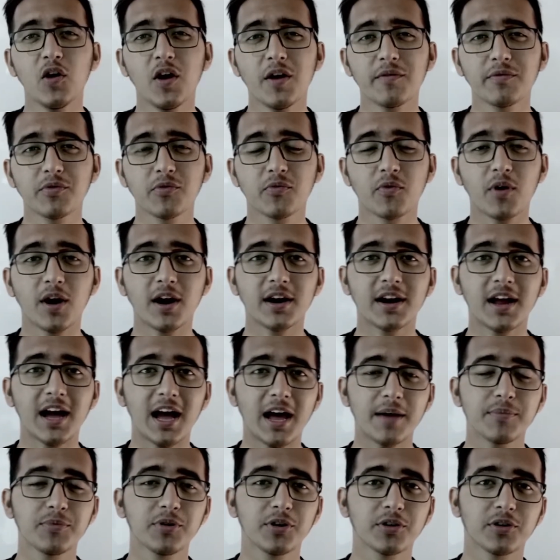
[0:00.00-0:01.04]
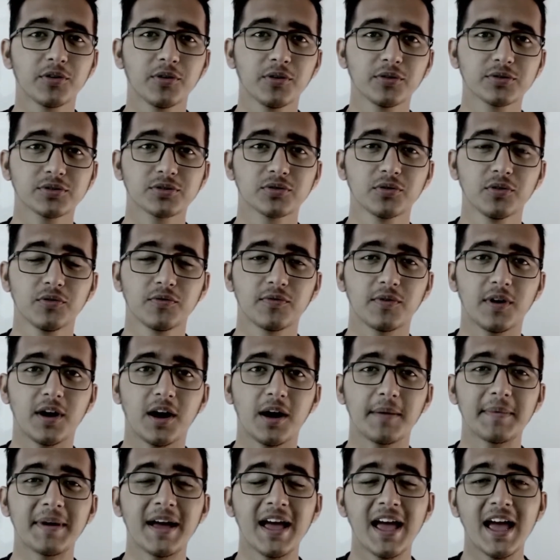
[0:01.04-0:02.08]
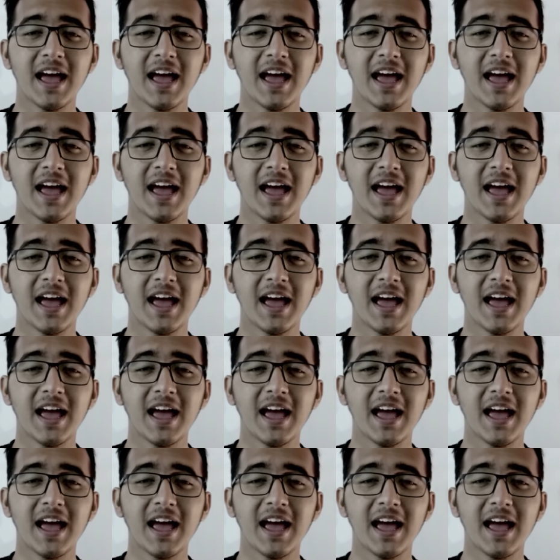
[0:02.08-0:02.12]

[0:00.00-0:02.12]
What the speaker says: everyone, I'm your host Gulfam.